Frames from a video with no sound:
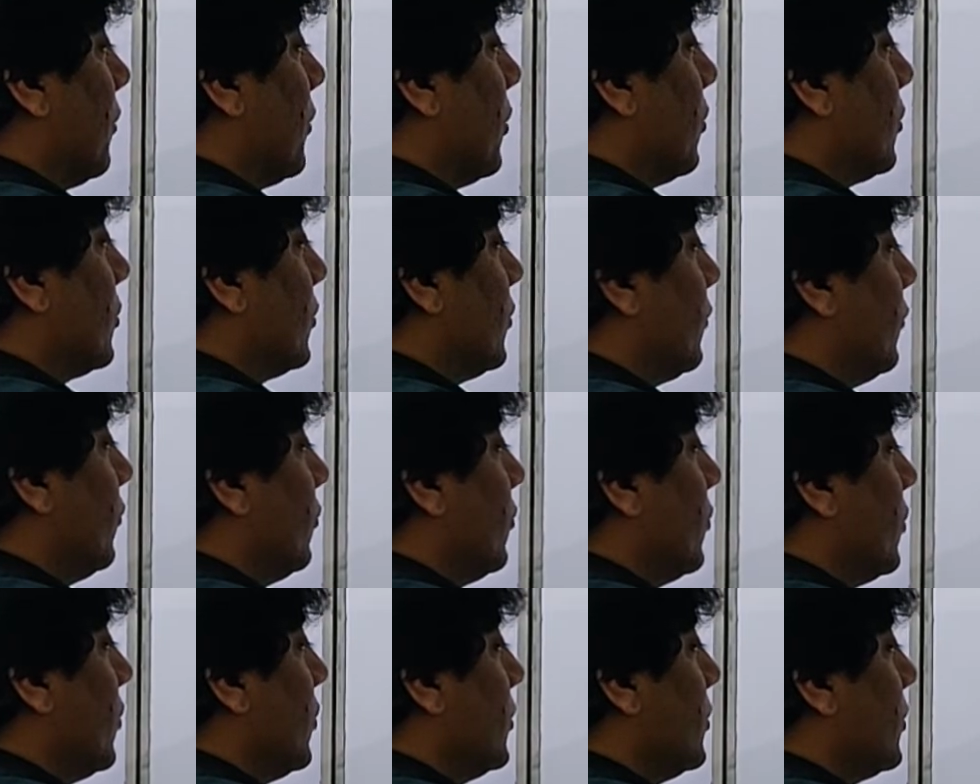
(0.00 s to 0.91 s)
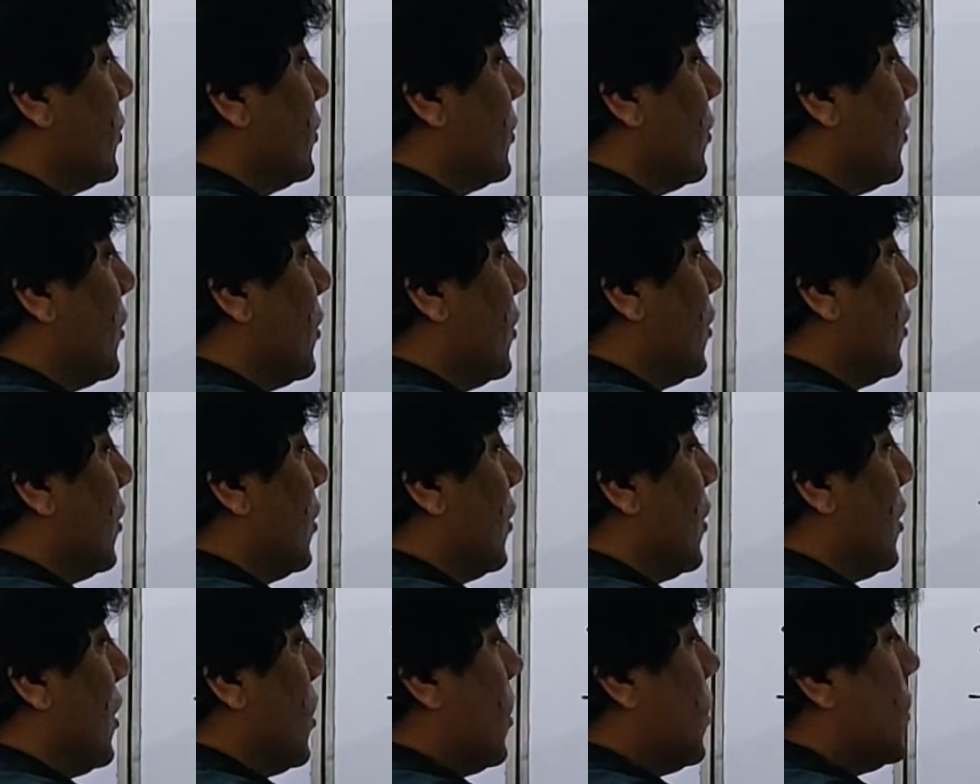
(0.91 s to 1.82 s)
because the focus
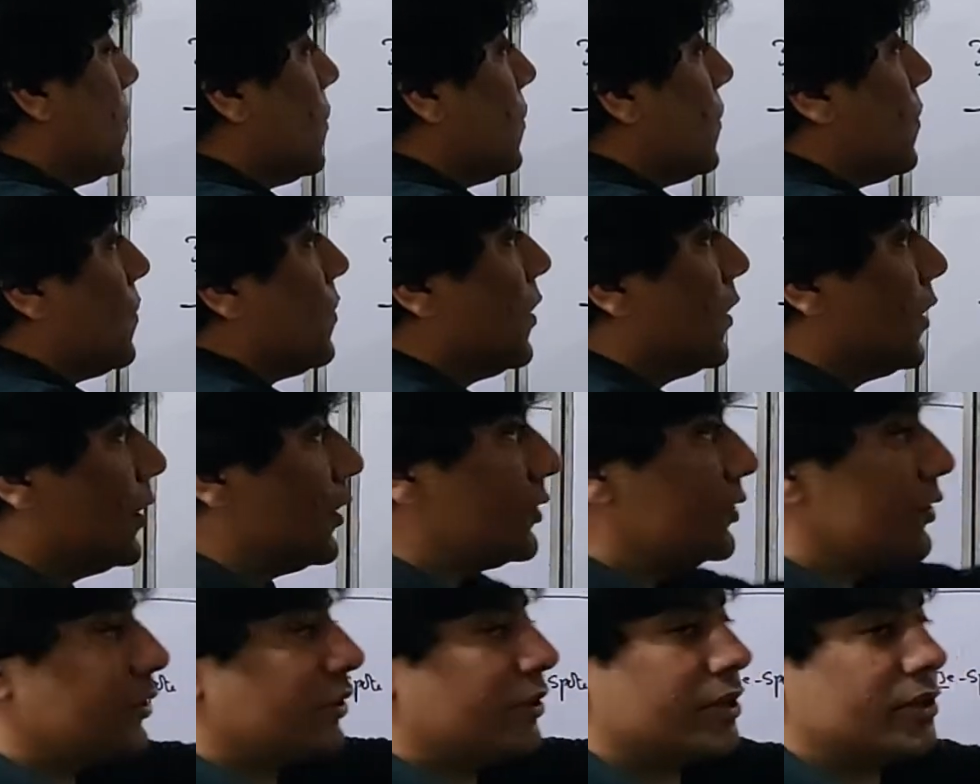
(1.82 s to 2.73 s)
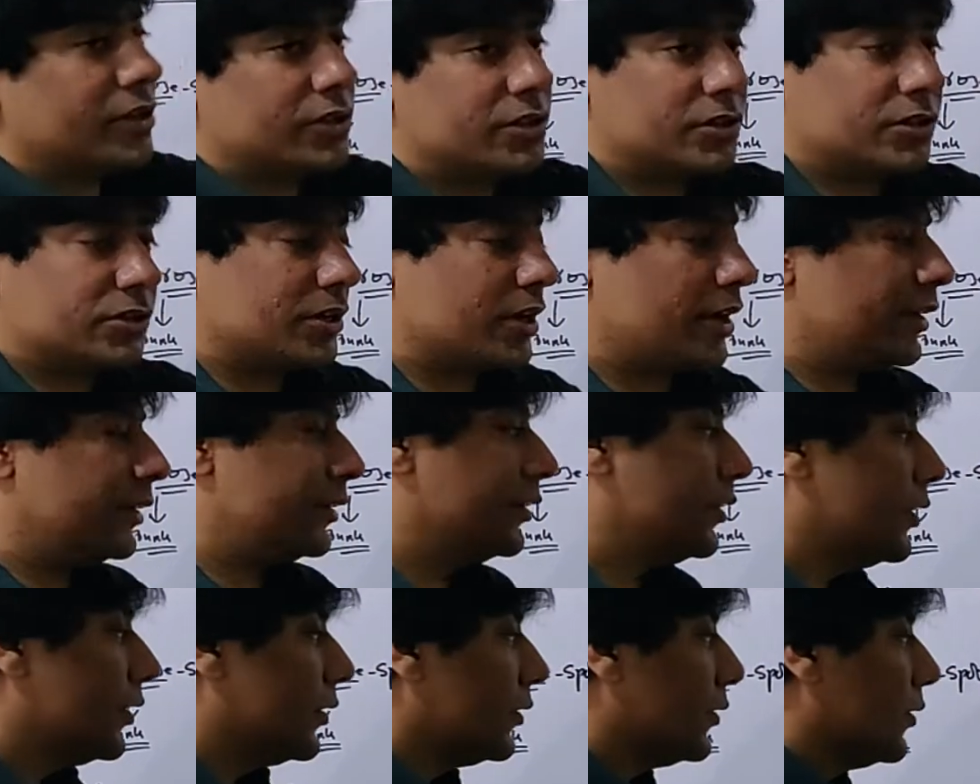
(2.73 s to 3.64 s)
is in the
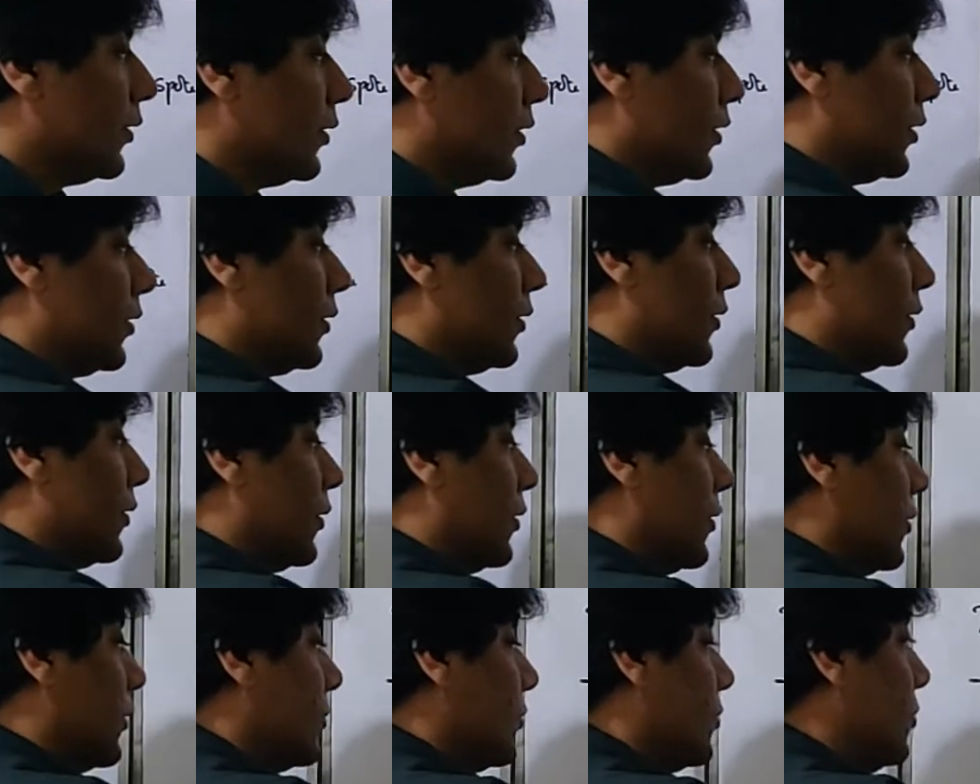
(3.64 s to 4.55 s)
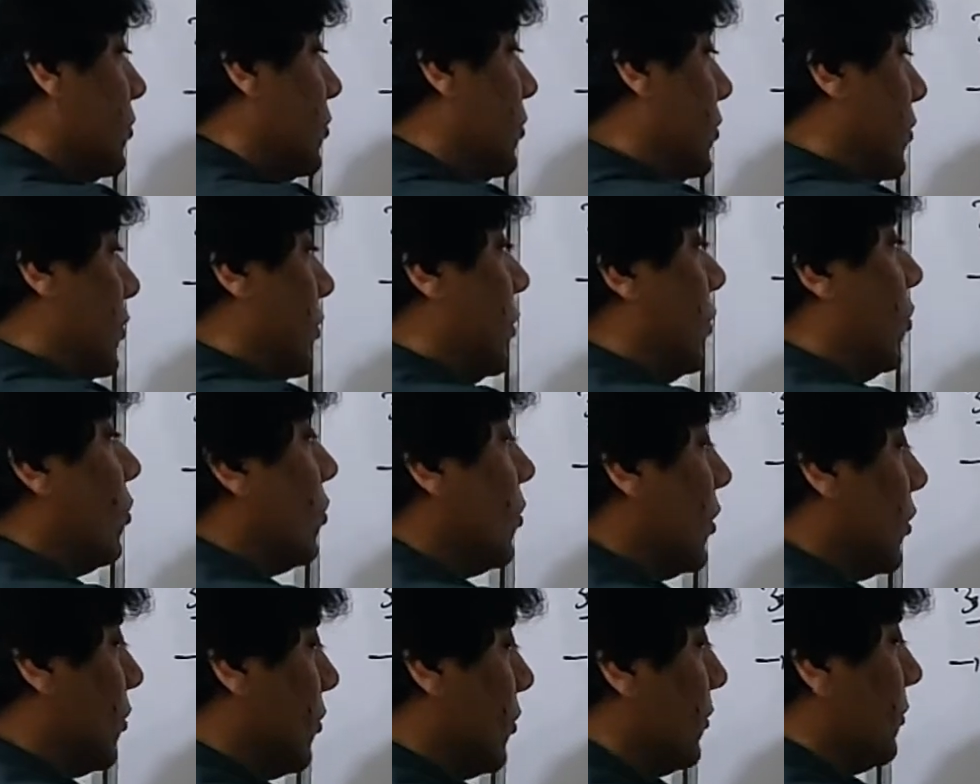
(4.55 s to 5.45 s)
intestine, the
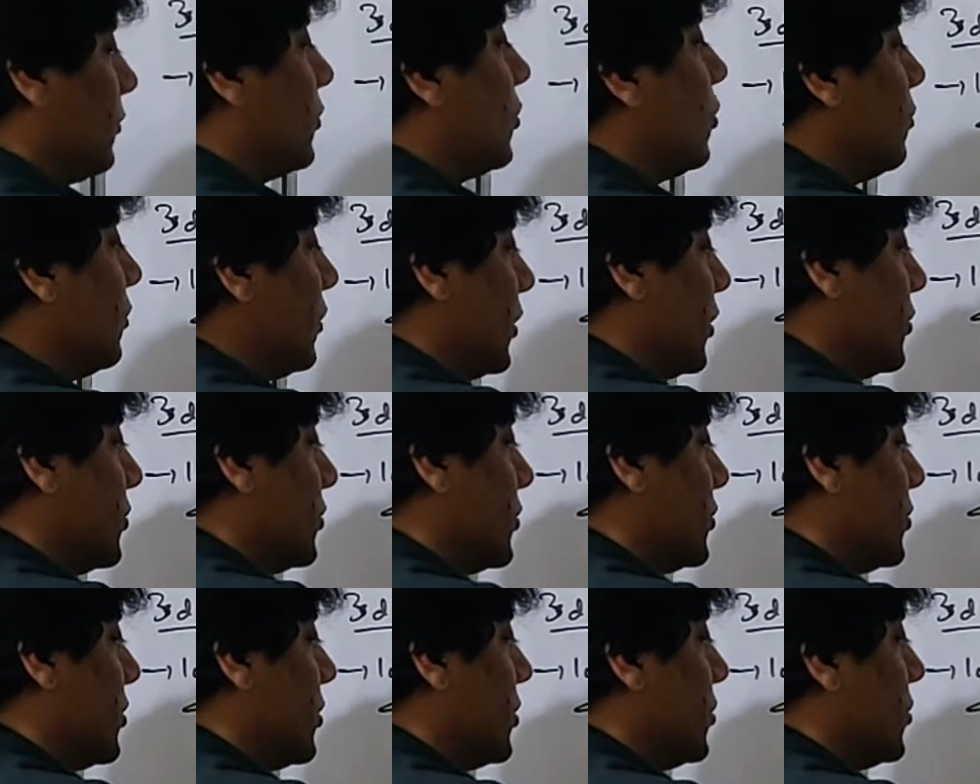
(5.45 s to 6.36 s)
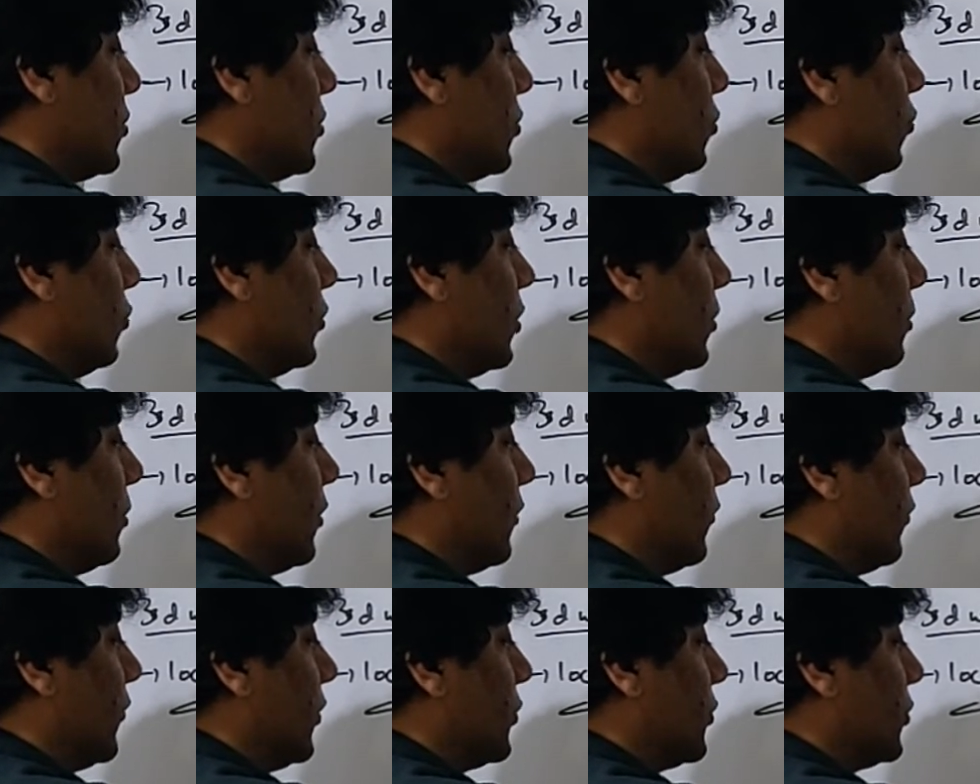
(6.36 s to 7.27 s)
local complications, these include the
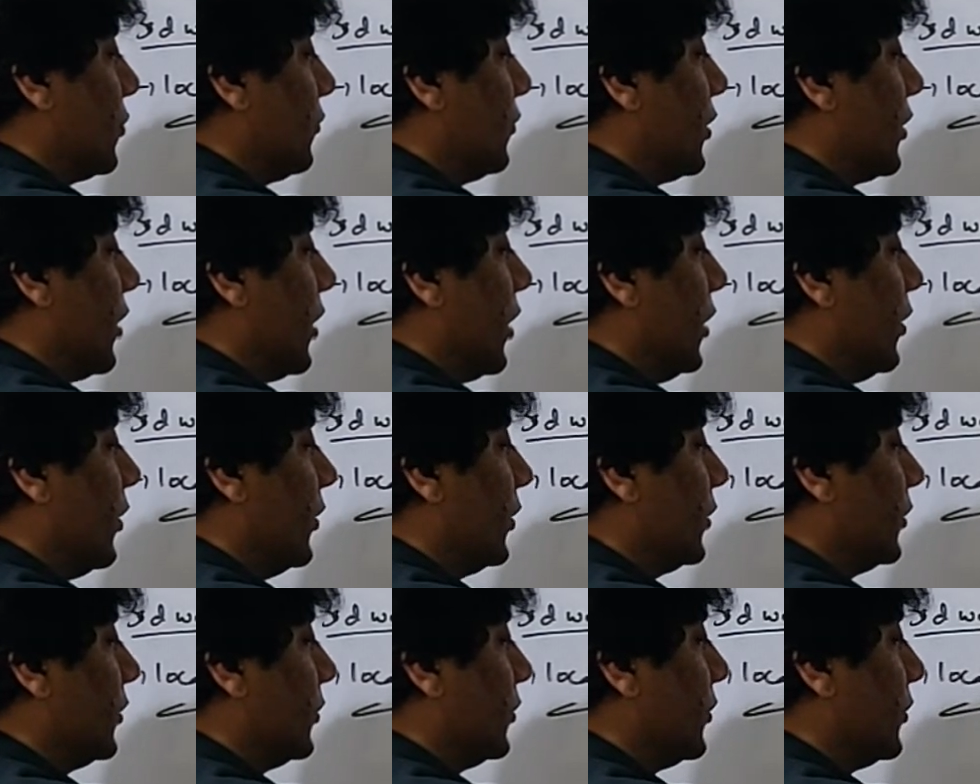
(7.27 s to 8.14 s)
perforation of the gut